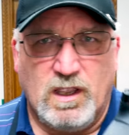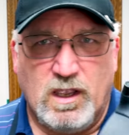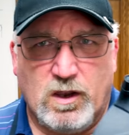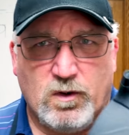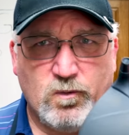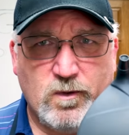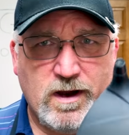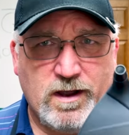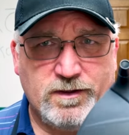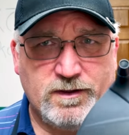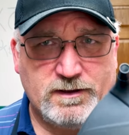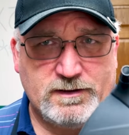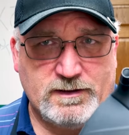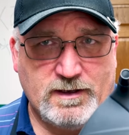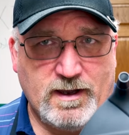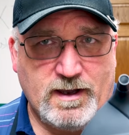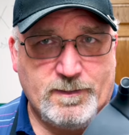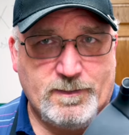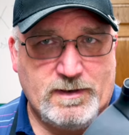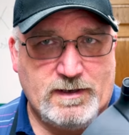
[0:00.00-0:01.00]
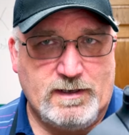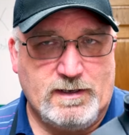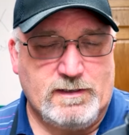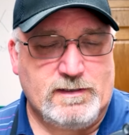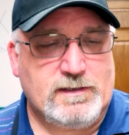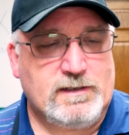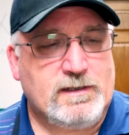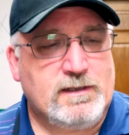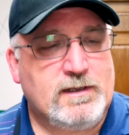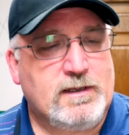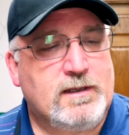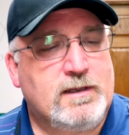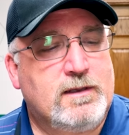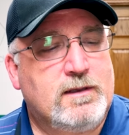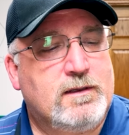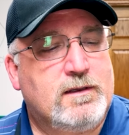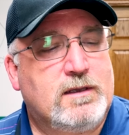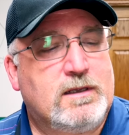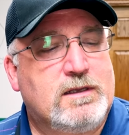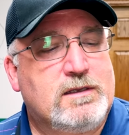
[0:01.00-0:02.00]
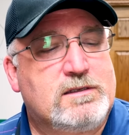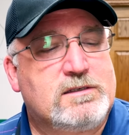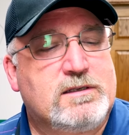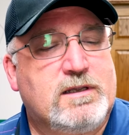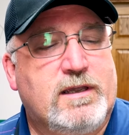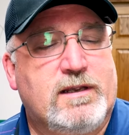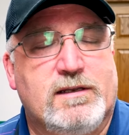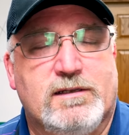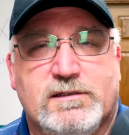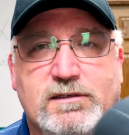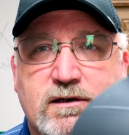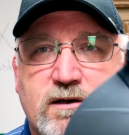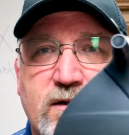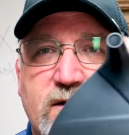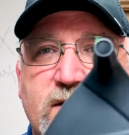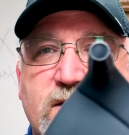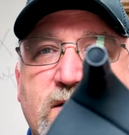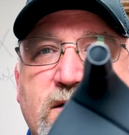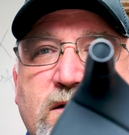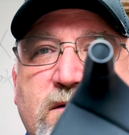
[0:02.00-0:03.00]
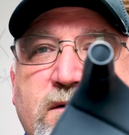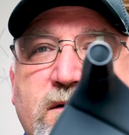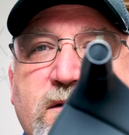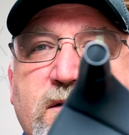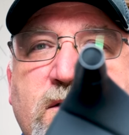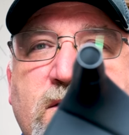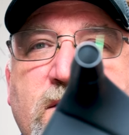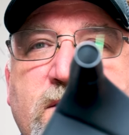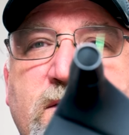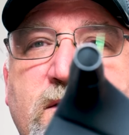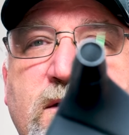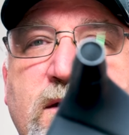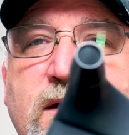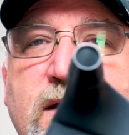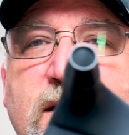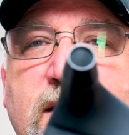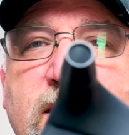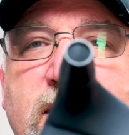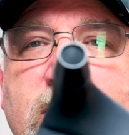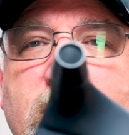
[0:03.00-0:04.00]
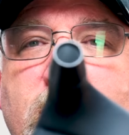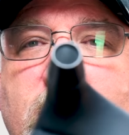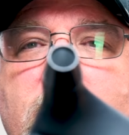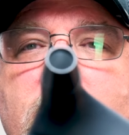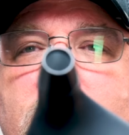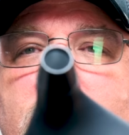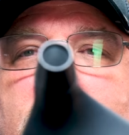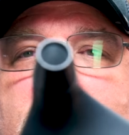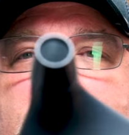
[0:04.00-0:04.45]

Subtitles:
Around the top end. Inside, it's a good silver. So if you can get it to where it's